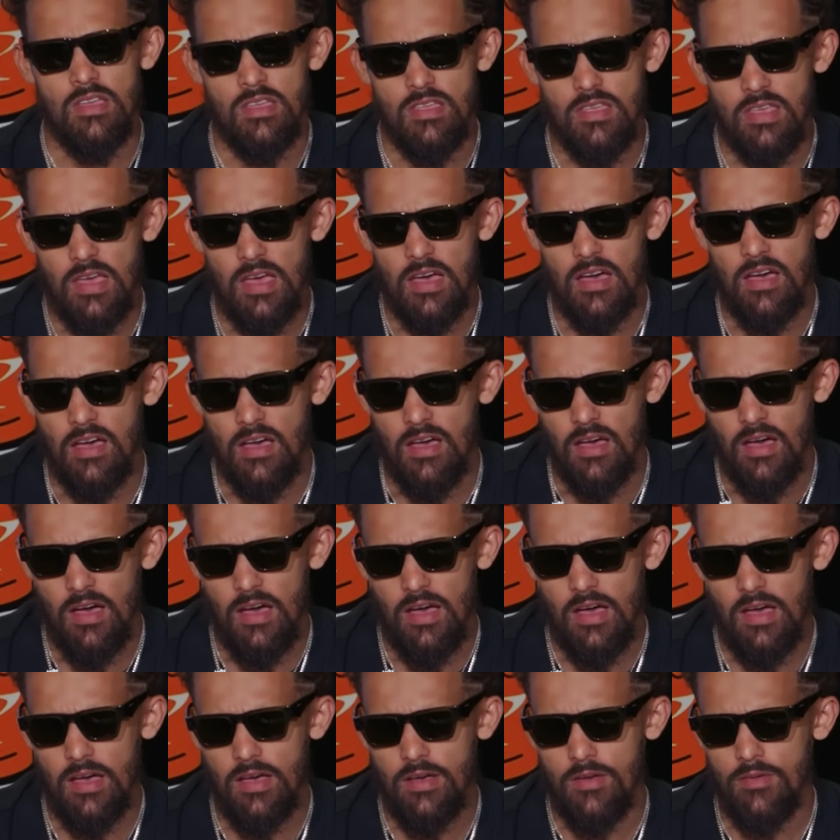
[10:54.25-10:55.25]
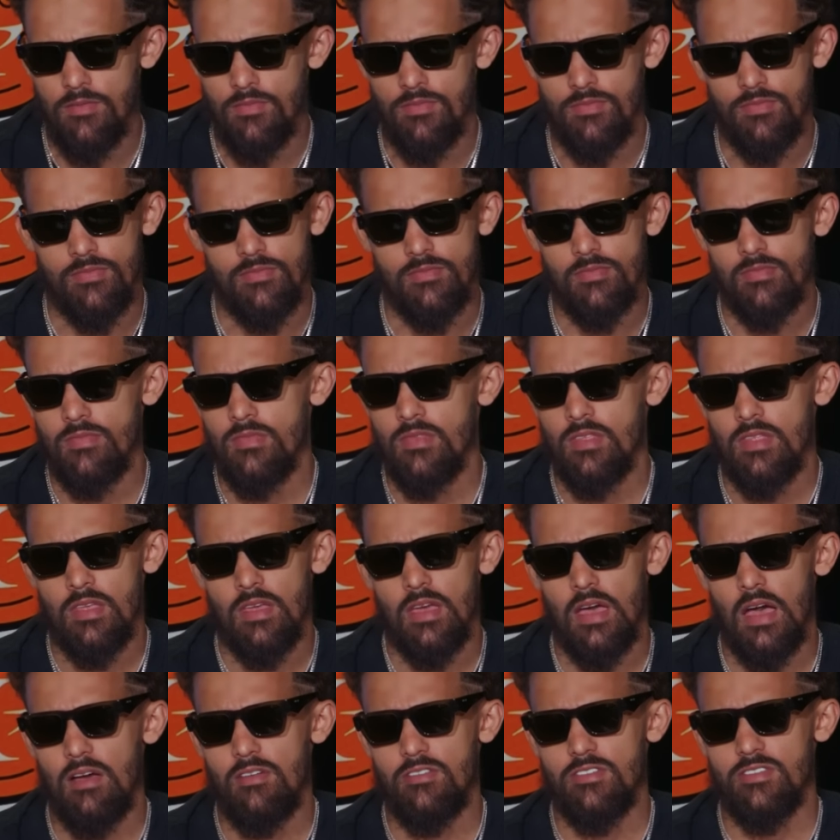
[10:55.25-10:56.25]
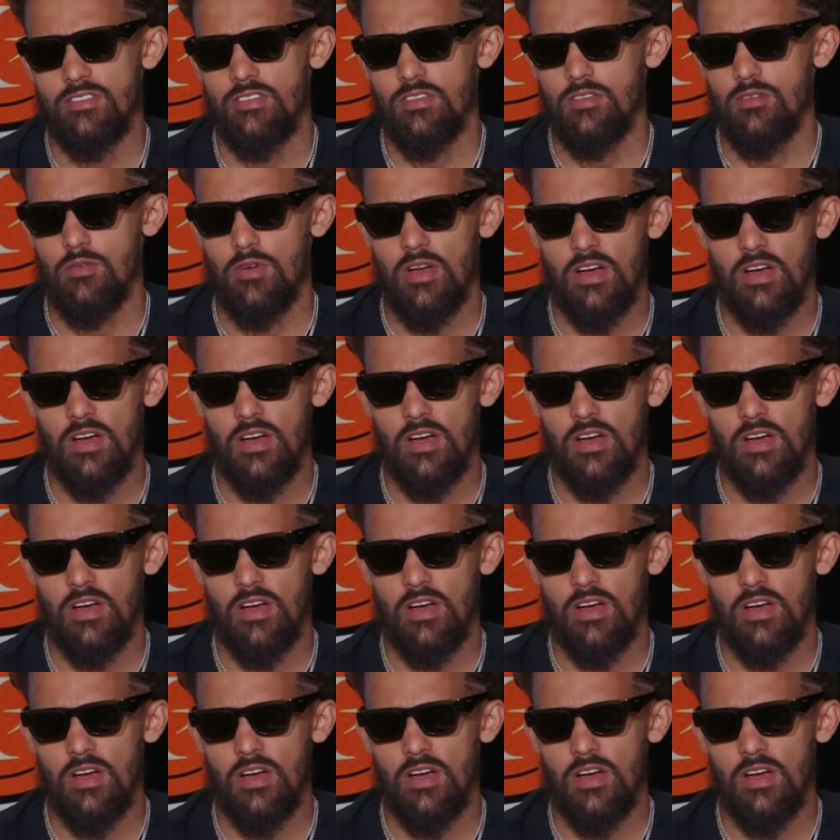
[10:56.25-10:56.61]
Yeah, obviously